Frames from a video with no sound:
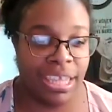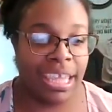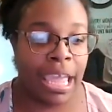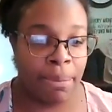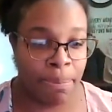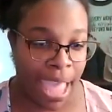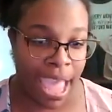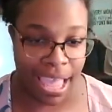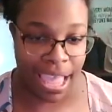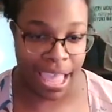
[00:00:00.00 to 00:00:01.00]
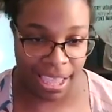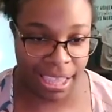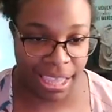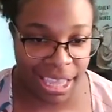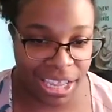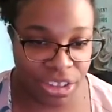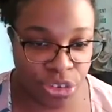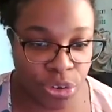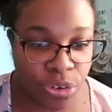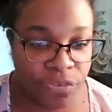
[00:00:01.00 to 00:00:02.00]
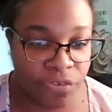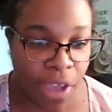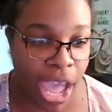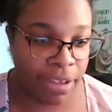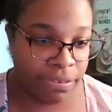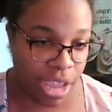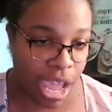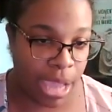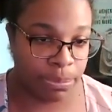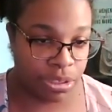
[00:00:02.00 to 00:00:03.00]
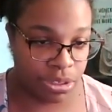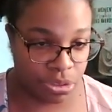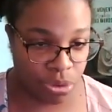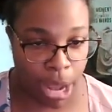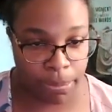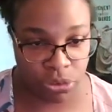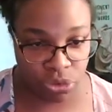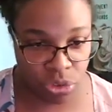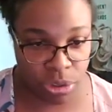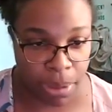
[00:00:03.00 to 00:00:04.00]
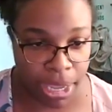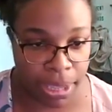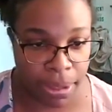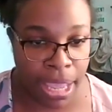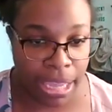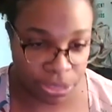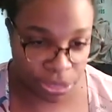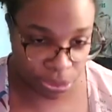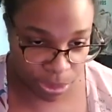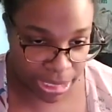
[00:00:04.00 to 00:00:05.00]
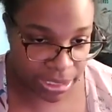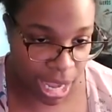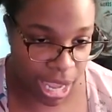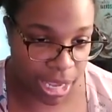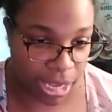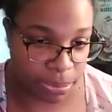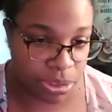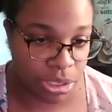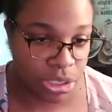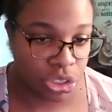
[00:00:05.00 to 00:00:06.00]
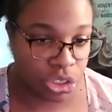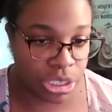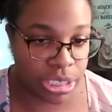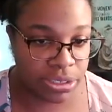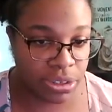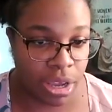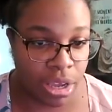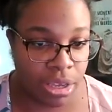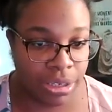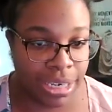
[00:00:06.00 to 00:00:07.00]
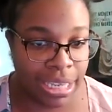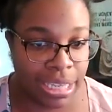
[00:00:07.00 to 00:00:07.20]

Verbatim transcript: yay pay, is used five times to describe the Shulamite, and three times she is called